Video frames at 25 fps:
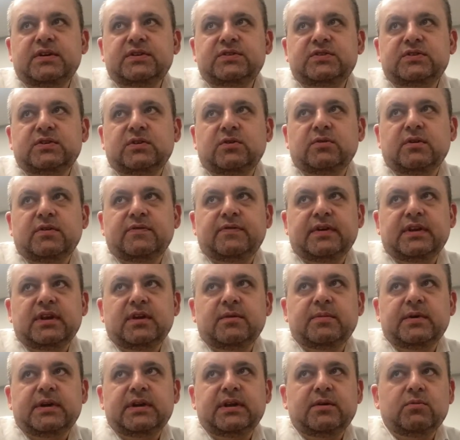so if
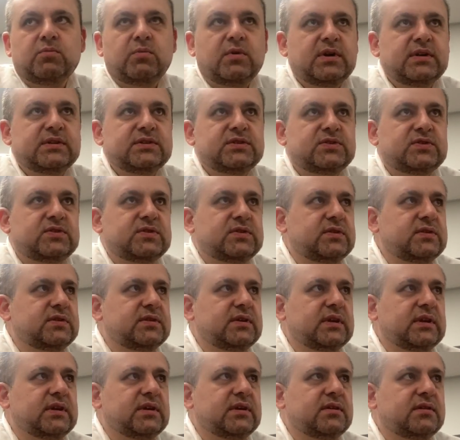anybody wants
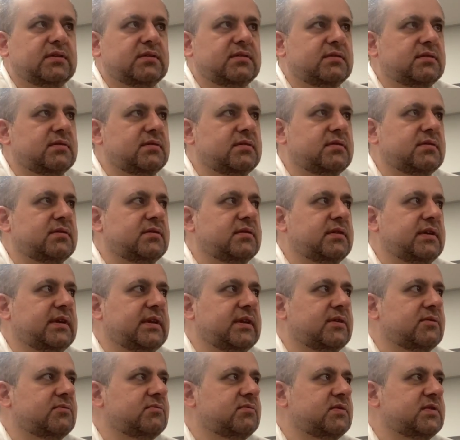you
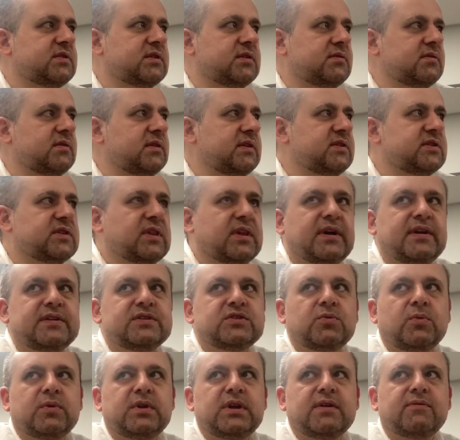know, some of these slides or
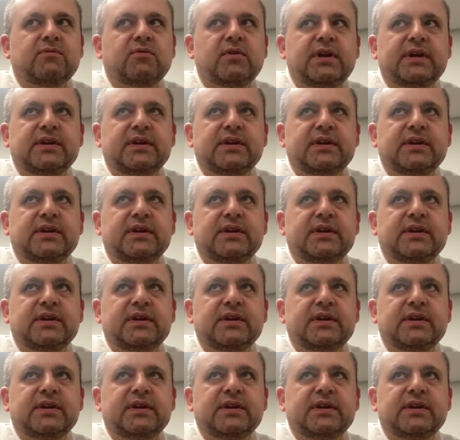whatever, I